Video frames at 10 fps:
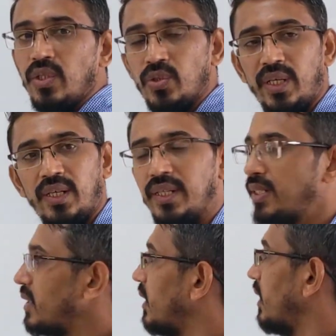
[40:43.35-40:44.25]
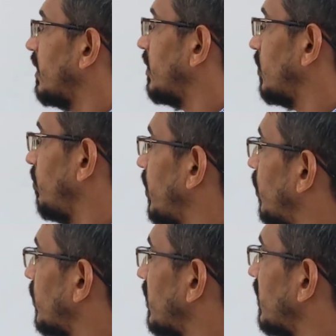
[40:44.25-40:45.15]
So at least
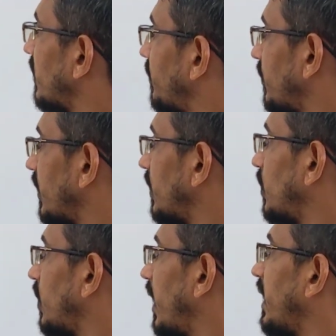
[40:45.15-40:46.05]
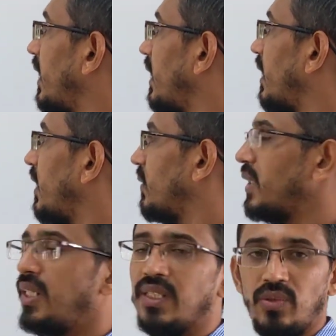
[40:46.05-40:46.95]
because I and
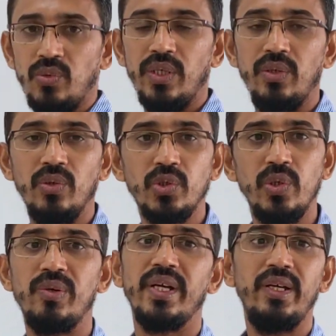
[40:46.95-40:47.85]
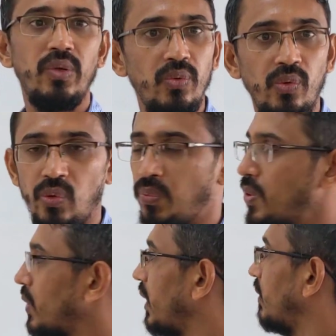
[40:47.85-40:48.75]
I1, these are two unknowns, so you write two
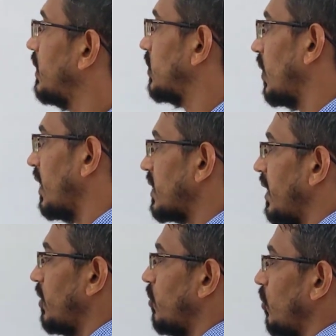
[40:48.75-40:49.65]
loops, okay. So let's write two